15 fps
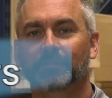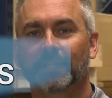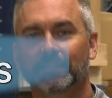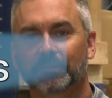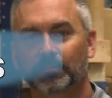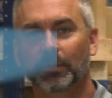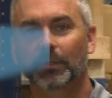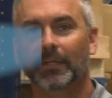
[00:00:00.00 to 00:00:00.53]

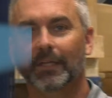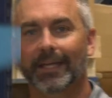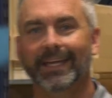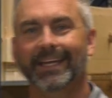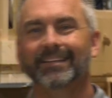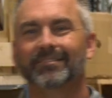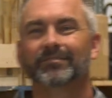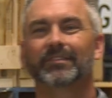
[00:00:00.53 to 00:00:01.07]
Facebook
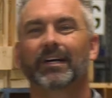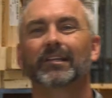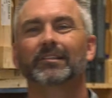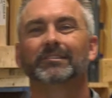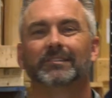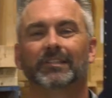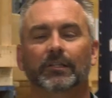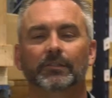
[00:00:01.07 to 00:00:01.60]
and
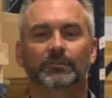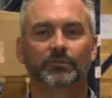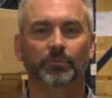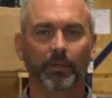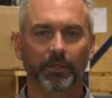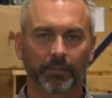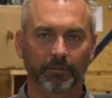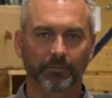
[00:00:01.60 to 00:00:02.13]
follow us on
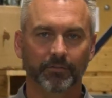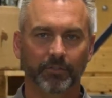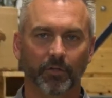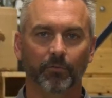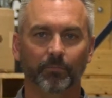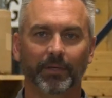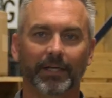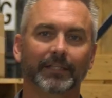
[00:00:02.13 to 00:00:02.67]
Twitter if you
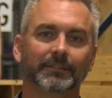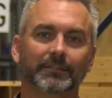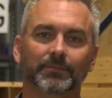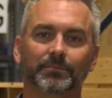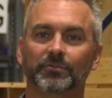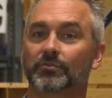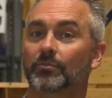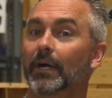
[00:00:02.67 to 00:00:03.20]
don't mind.
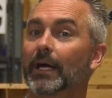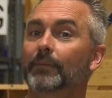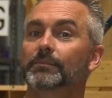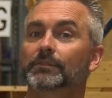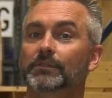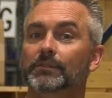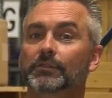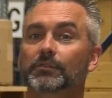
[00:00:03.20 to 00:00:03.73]

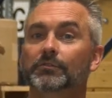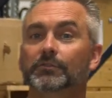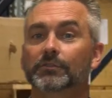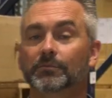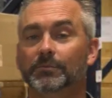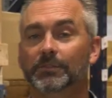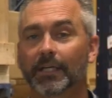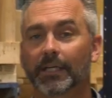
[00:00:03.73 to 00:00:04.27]
Subscribe to the
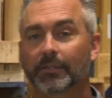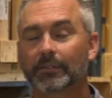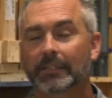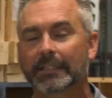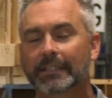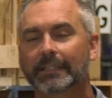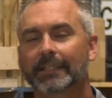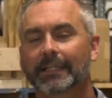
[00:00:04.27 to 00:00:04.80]
YouTube channel,
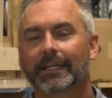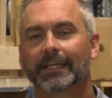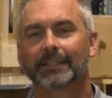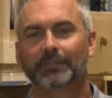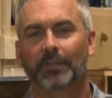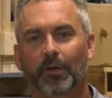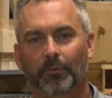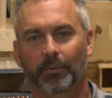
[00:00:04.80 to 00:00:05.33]
and
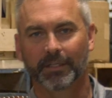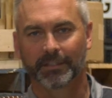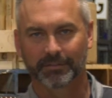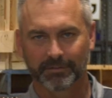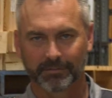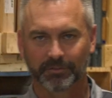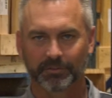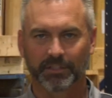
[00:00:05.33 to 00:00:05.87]
as
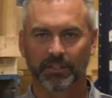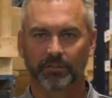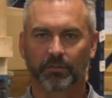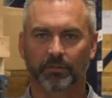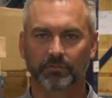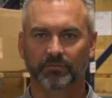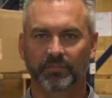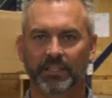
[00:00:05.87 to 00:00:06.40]
always, share
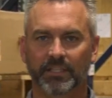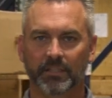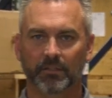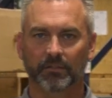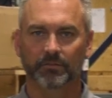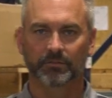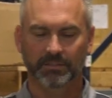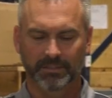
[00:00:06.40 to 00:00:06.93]
those
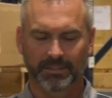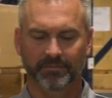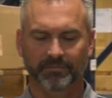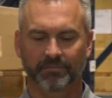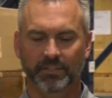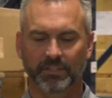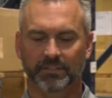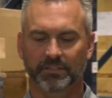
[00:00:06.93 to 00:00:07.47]
videos. And
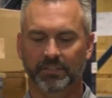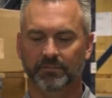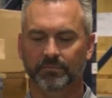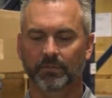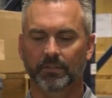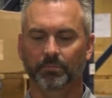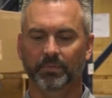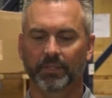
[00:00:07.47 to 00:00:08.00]
if you
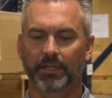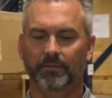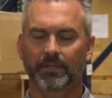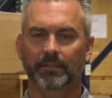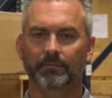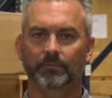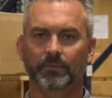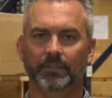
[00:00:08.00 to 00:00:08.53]
just want to play
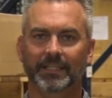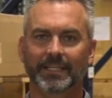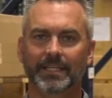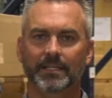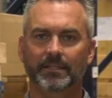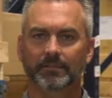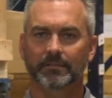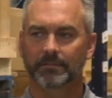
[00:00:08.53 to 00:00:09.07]
around with
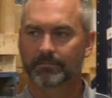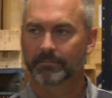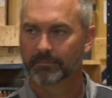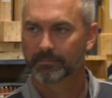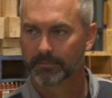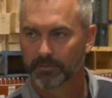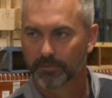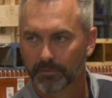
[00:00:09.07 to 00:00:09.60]
these,
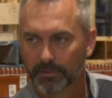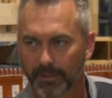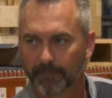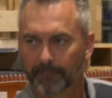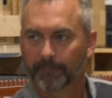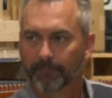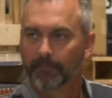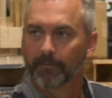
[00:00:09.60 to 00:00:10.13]
you
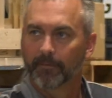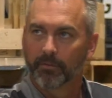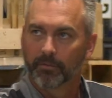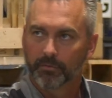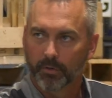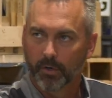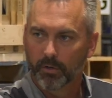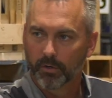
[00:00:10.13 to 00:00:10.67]
can
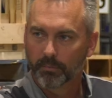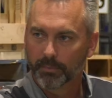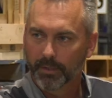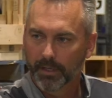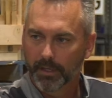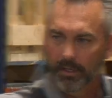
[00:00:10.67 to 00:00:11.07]
throw them.